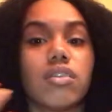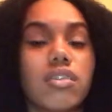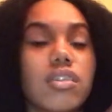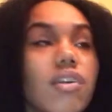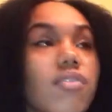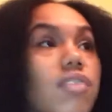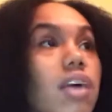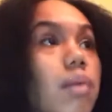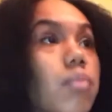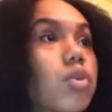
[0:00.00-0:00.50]

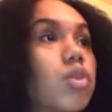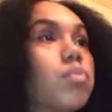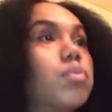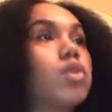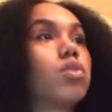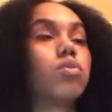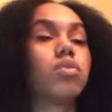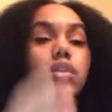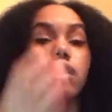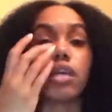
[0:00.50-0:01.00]
stuff that I'm going to
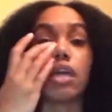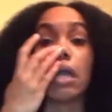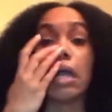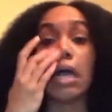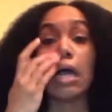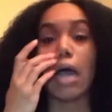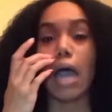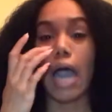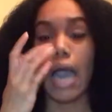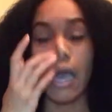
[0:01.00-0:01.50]
be using,
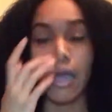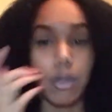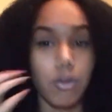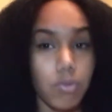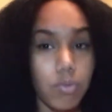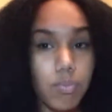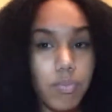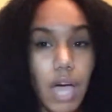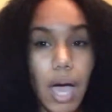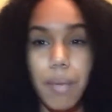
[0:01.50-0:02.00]

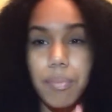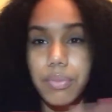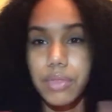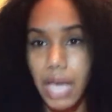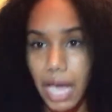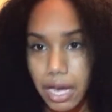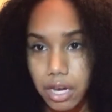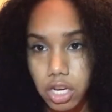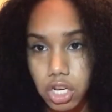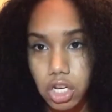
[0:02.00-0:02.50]
I'm
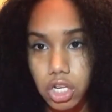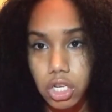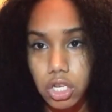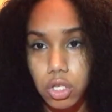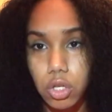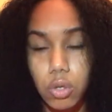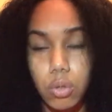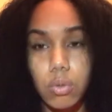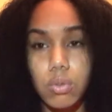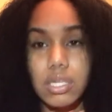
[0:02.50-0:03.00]
not going to
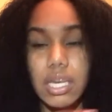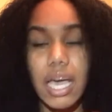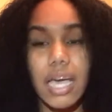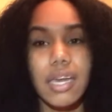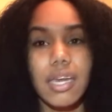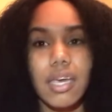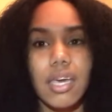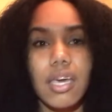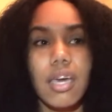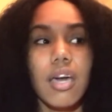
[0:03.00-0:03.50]
use
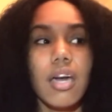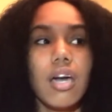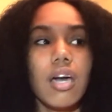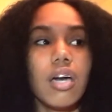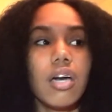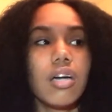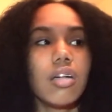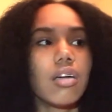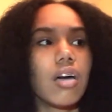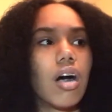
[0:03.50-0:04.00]
any,
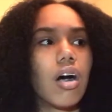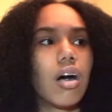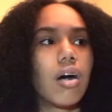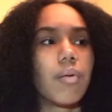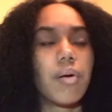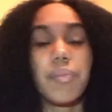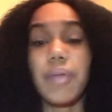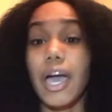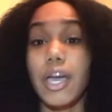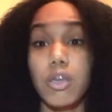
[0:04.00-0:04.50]

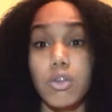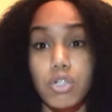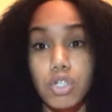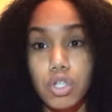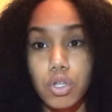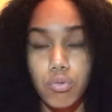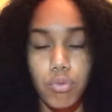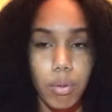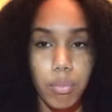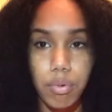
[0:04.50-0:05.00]
I'm not using
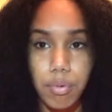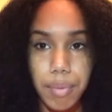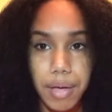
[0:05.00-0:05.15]
the rubber